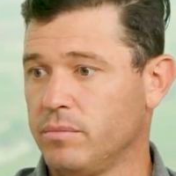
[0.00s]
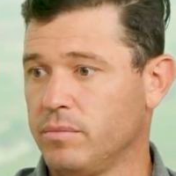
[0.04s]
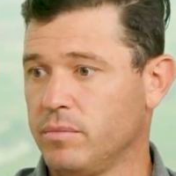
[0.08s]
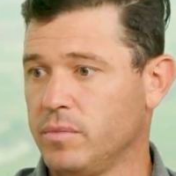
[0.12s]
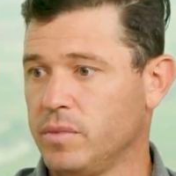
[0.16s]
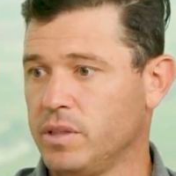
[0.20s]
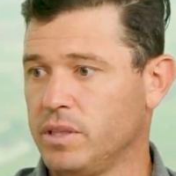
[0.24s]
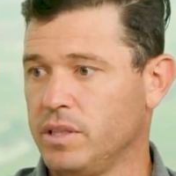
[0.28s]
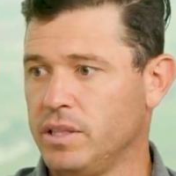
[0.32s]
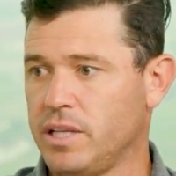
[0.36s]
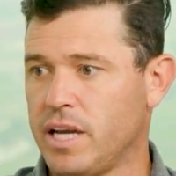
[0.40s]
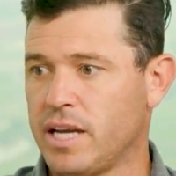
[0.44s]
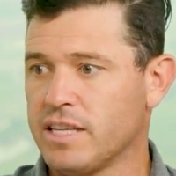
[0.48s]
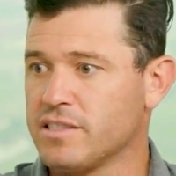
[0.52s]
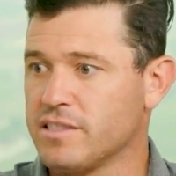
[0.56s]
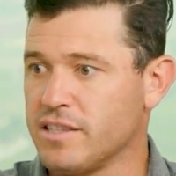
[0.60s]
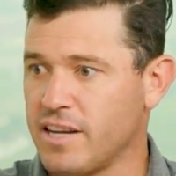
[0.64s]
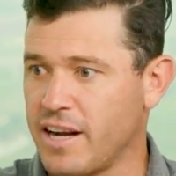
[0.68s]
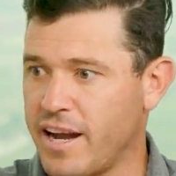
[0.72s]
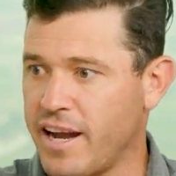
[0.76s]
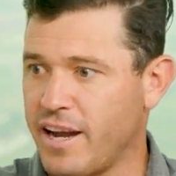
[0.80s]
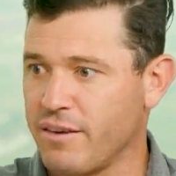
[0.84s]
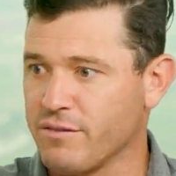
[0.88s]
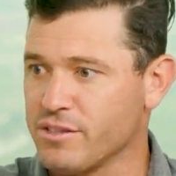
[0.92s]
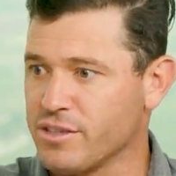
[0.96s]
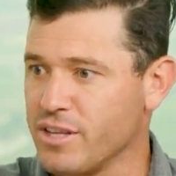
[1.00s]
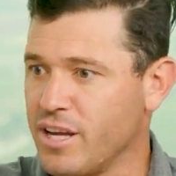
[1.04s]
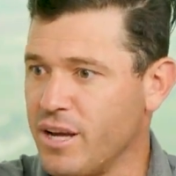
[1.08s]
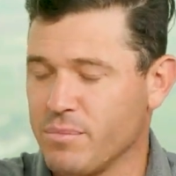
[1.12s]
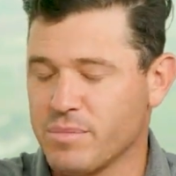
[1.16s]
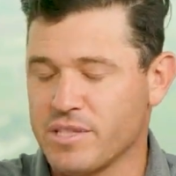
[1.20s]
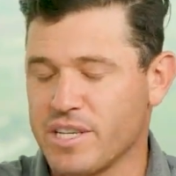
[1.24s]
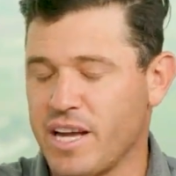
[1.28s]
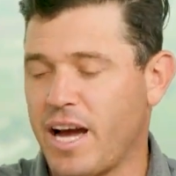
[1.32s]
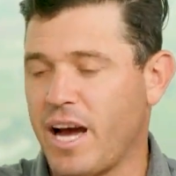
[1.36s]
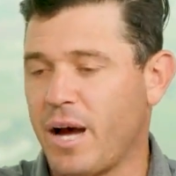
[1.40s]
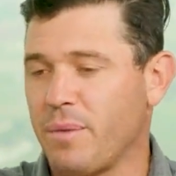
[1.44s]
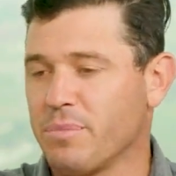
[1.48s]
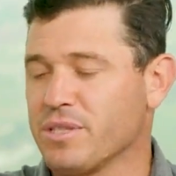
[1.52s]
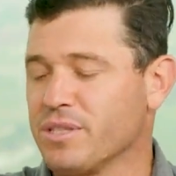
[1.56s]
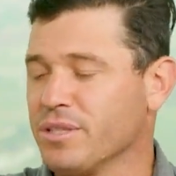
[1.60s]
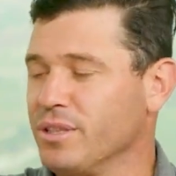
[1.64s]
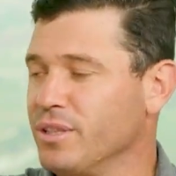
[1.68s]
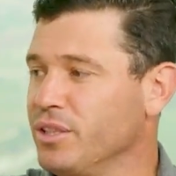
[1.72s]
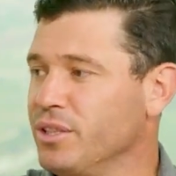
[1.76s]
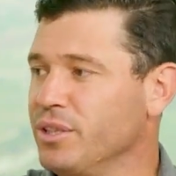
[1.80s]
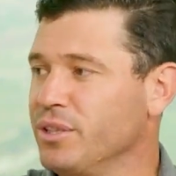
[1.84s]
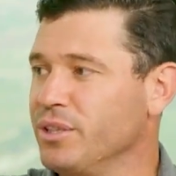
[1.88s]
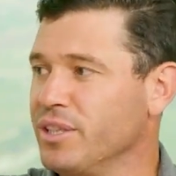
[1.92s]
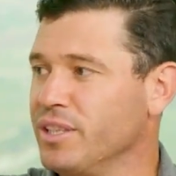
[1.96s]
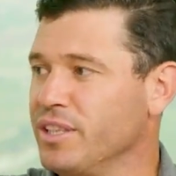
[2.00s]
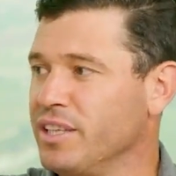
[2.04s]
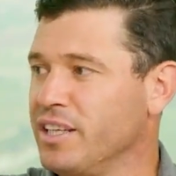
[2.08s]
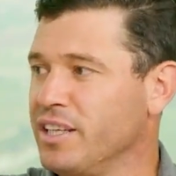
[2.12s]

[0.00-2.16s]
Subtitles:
Yes, did I have slumps? Absolutely.